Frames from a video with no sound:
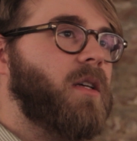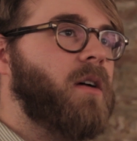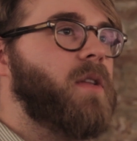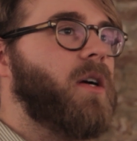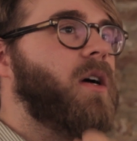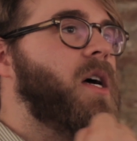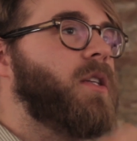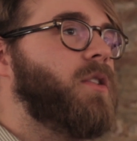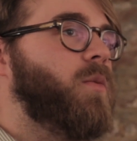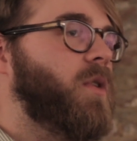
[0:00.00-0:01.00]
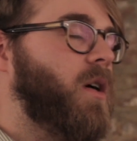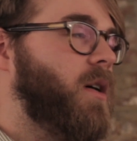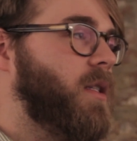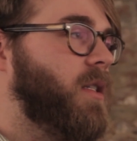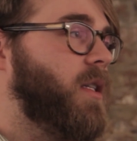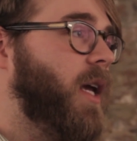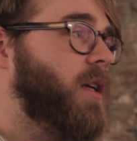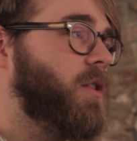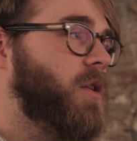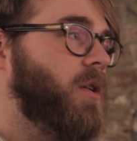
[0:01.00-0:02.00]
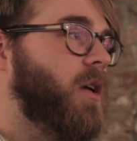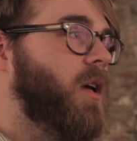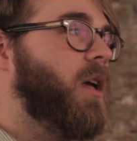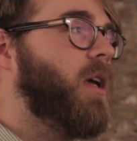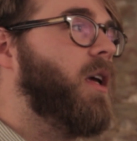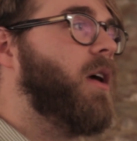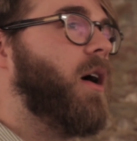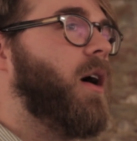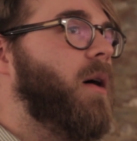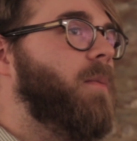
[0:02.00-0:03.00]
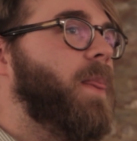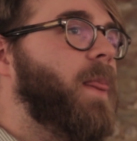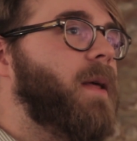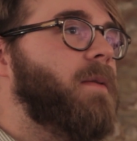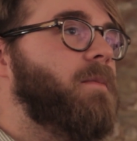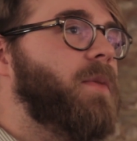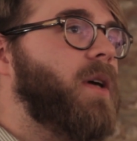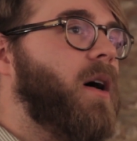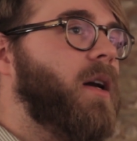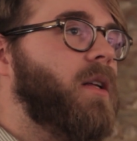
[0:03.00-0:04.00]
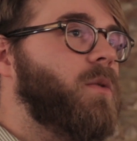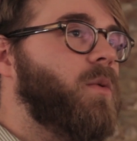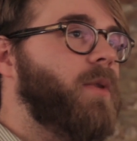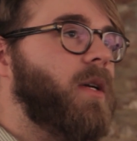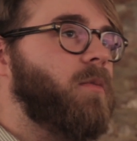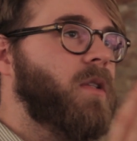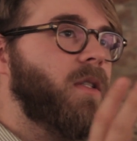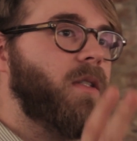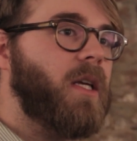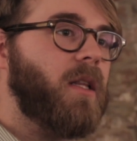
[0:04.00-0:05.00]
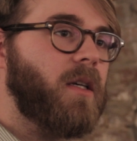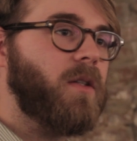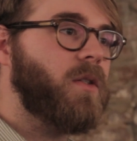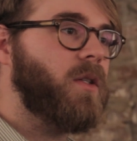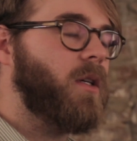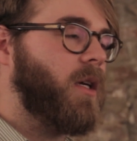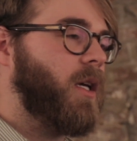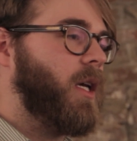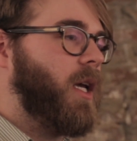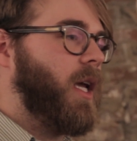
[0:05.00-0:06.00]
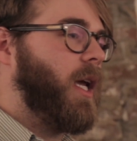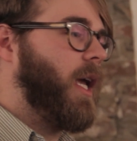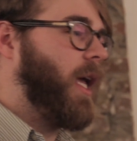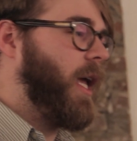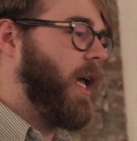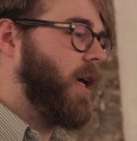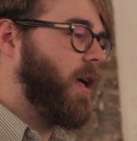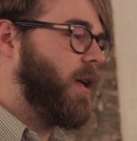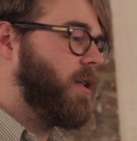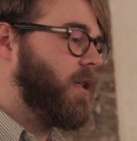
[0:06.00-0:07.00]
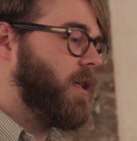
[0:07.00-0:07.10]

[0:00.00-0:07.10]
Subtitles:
of their costumes on stage. The audience will be able to see this, and